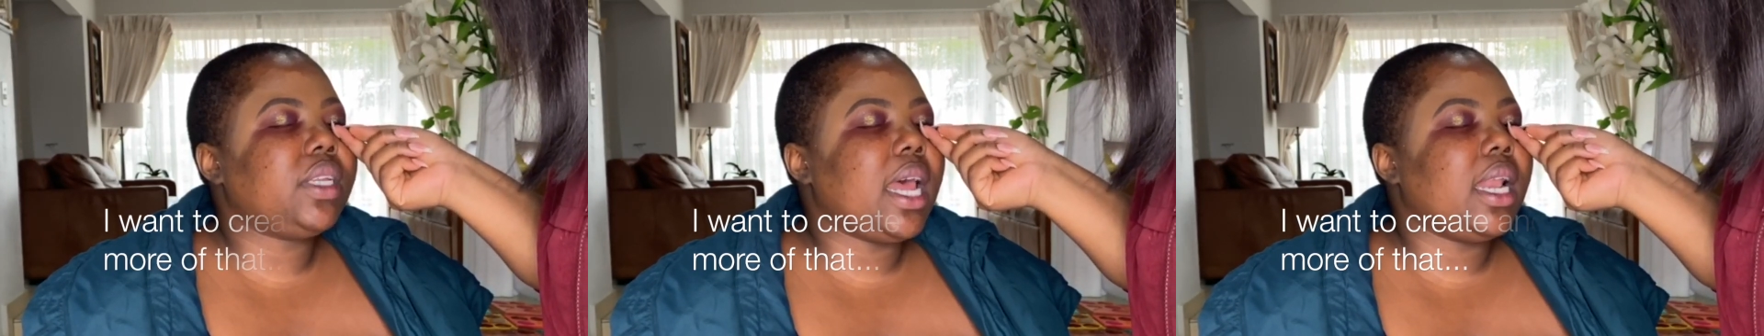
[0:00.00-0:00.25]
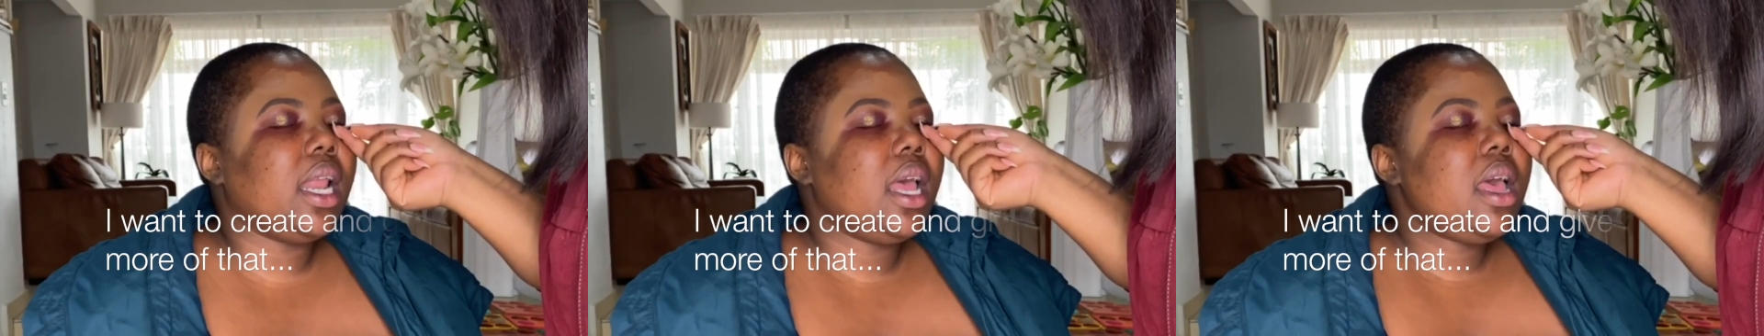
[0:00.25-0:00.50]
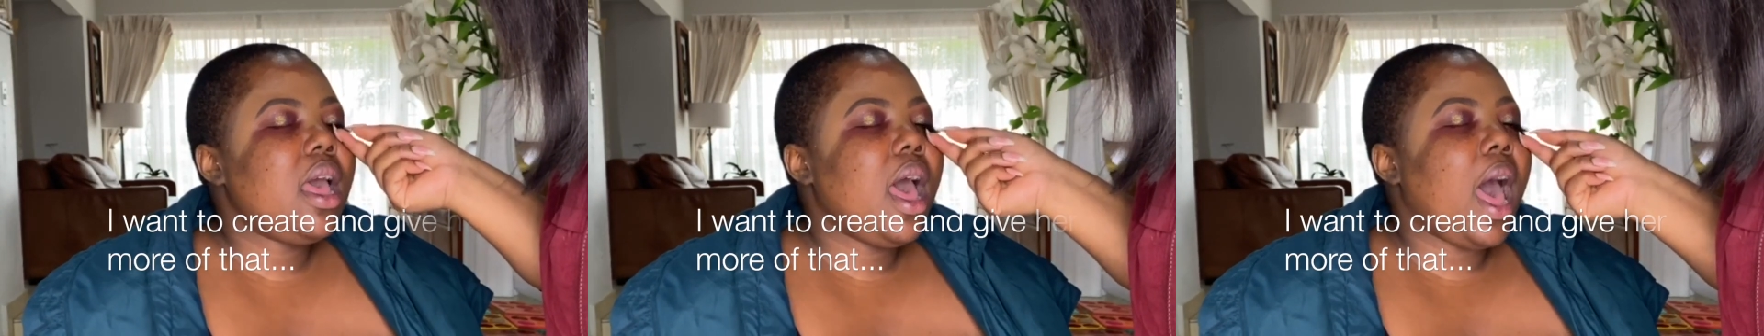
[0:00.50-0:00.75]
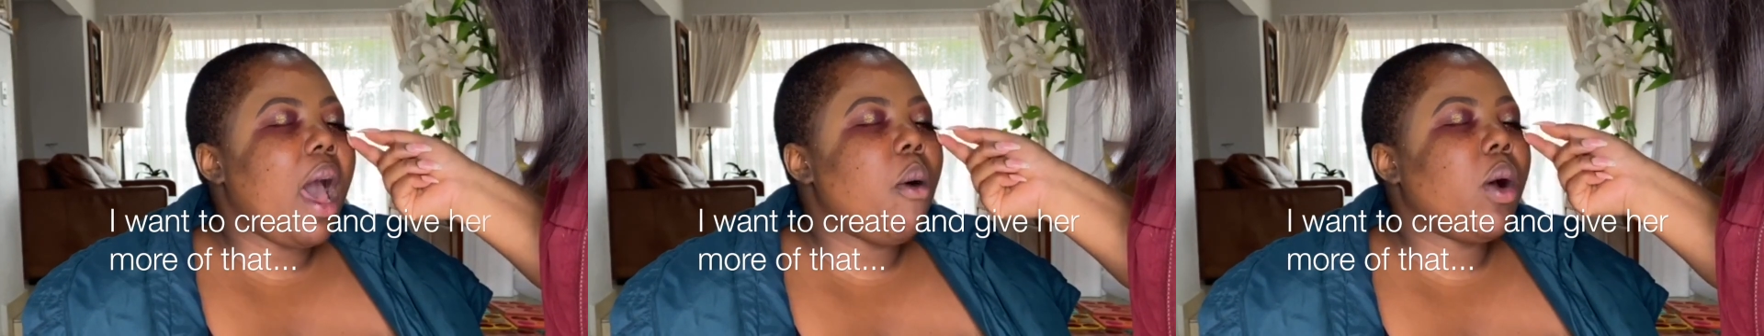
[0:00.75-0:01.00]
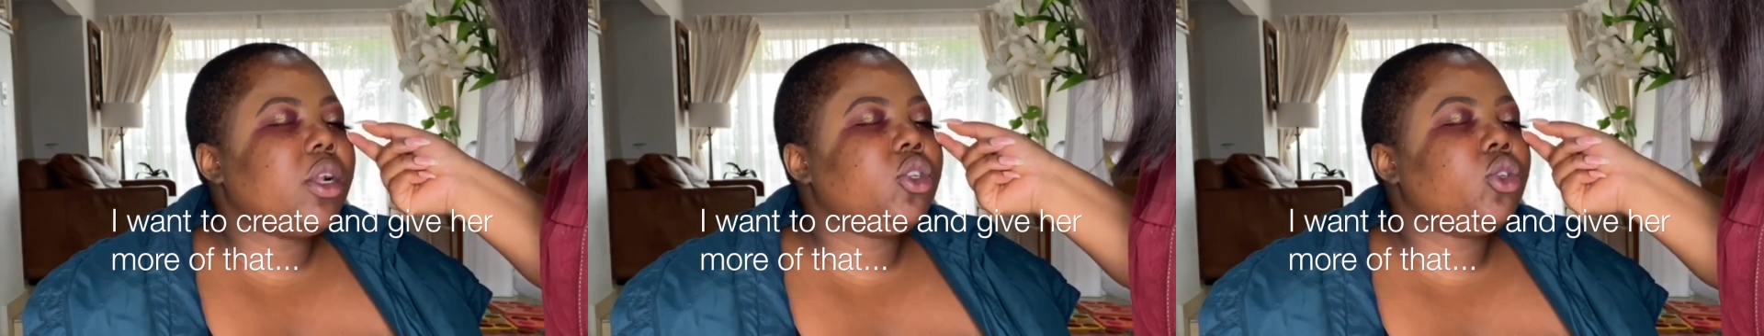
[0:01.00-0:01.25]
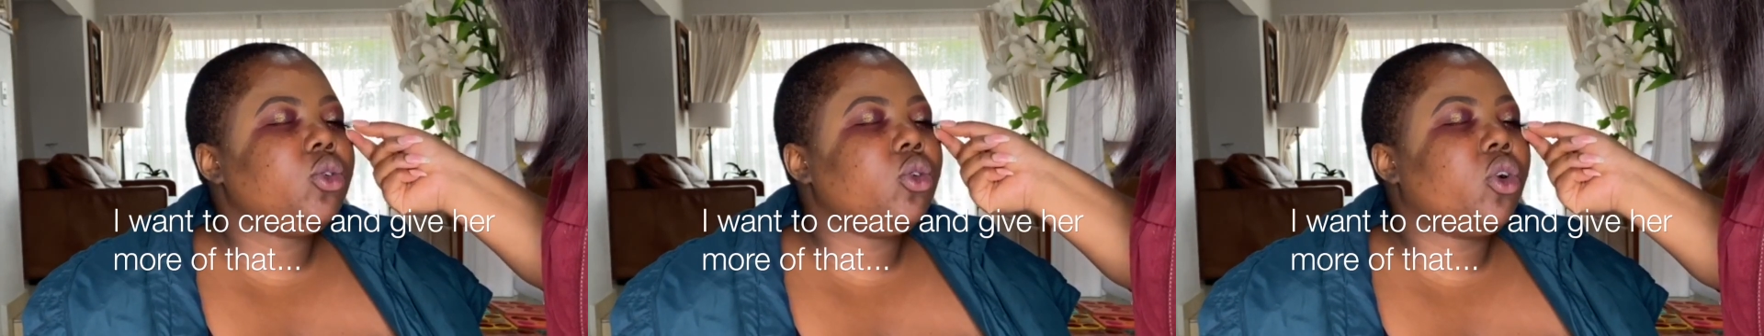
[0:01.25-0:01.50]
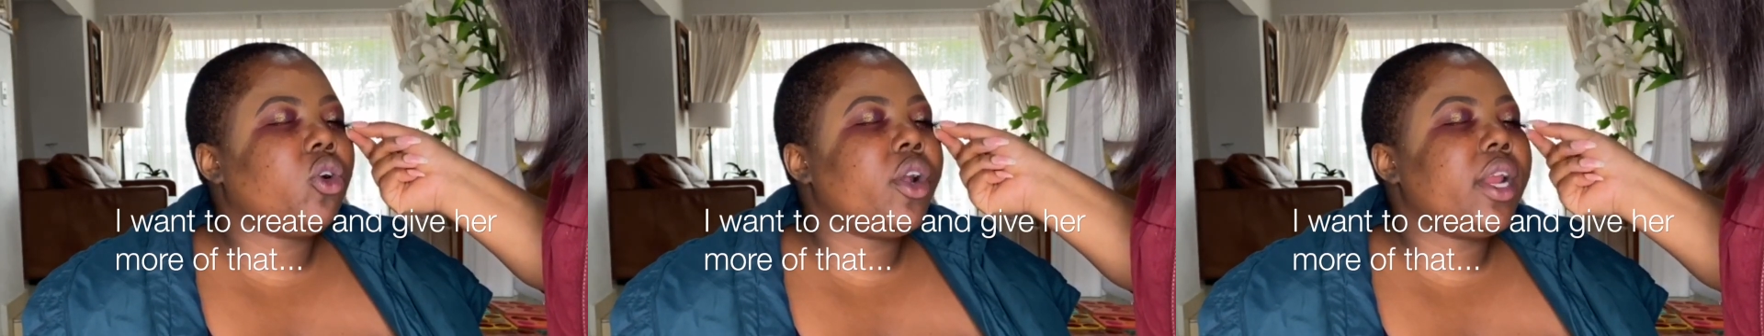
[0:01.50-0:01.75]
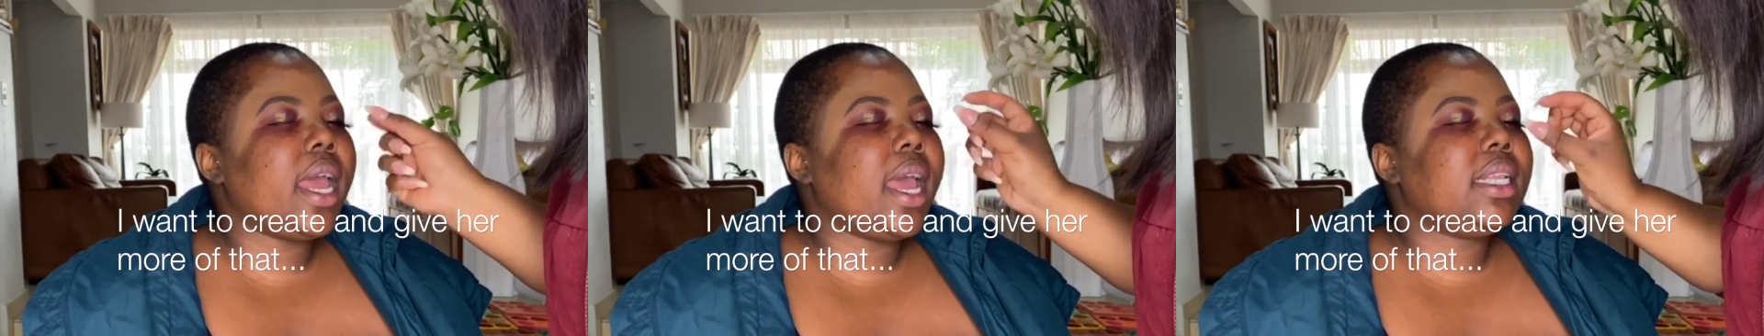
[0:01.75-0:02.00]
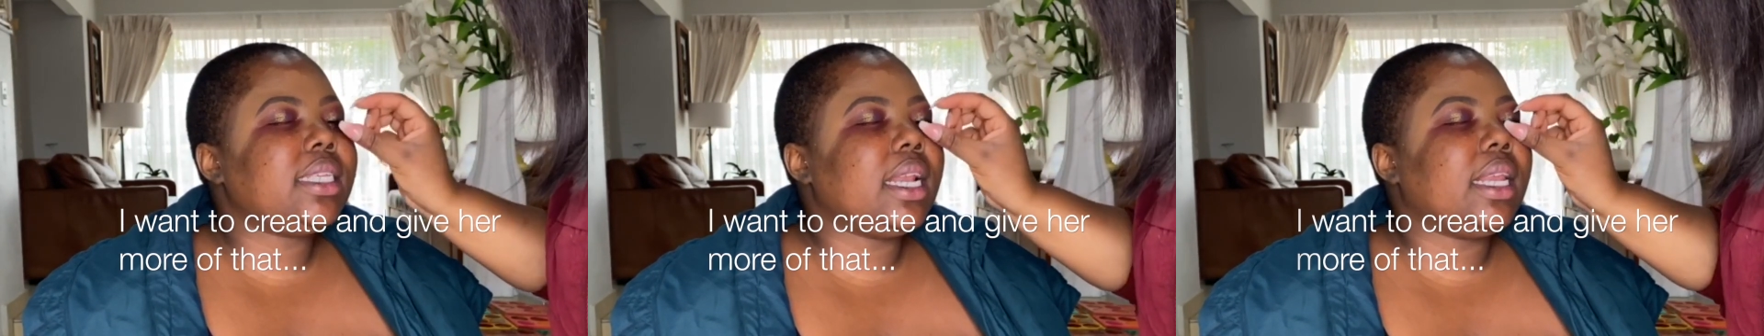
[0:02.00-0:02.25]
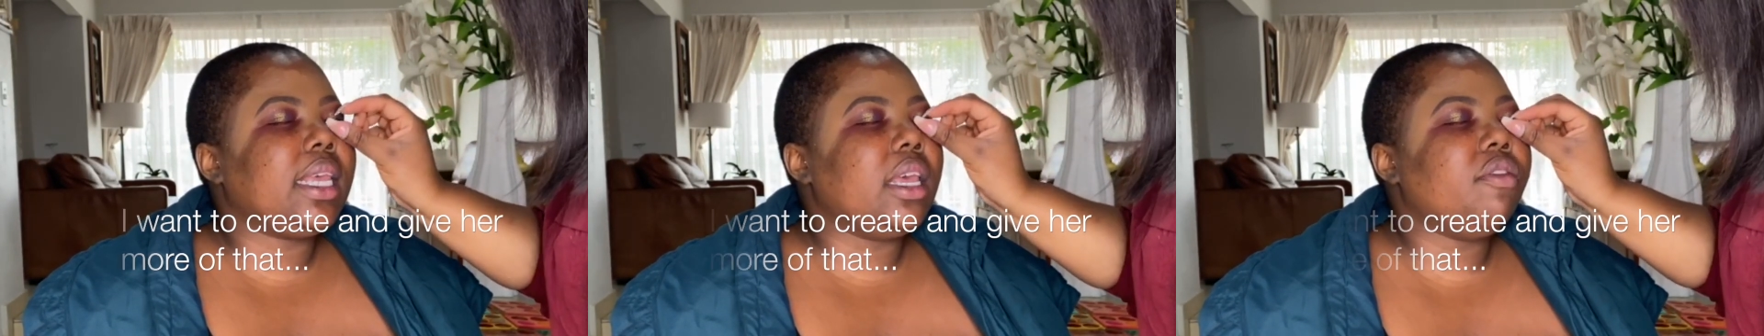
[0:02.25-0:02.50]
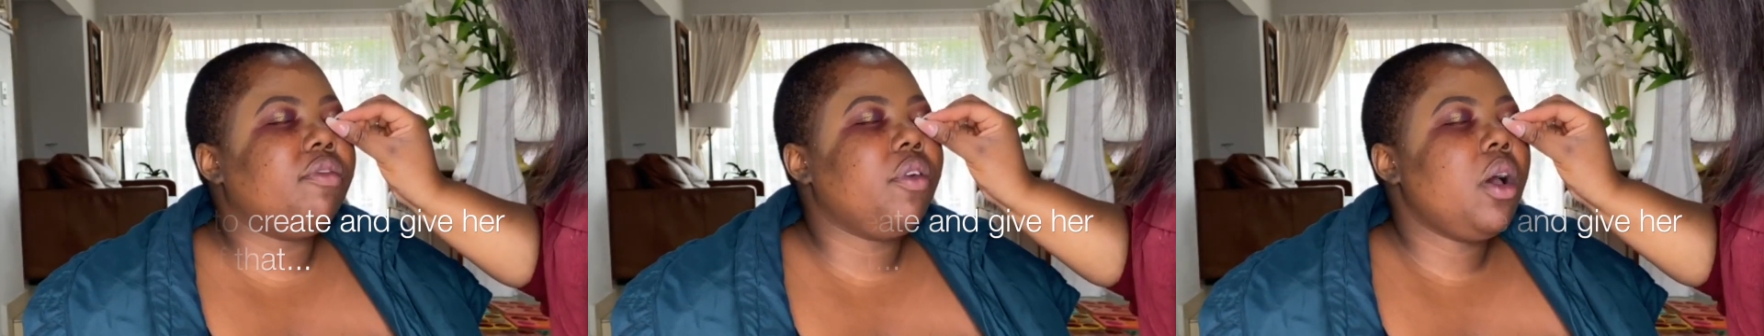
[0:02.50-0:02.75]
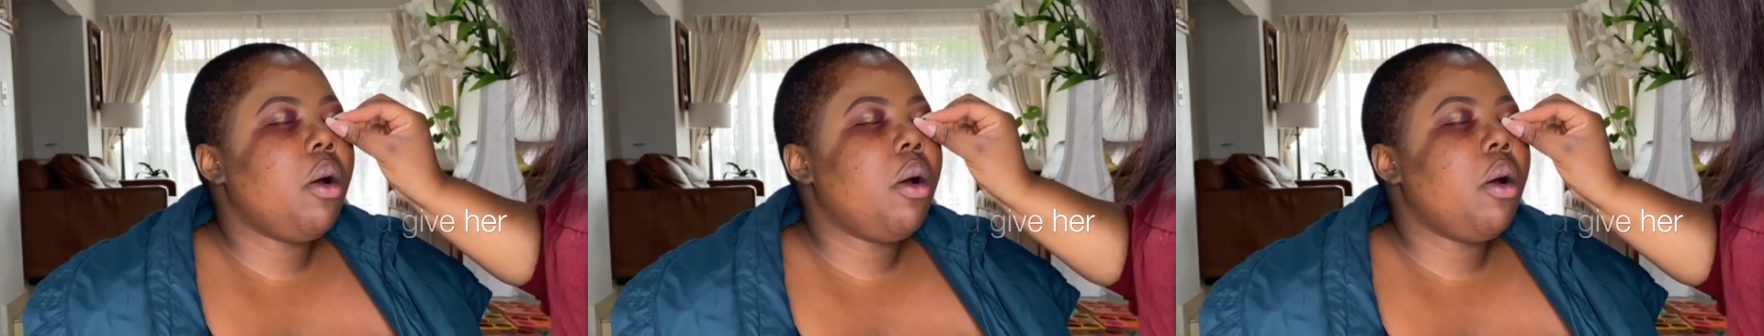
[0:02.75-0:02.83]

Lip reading: And I want to create and give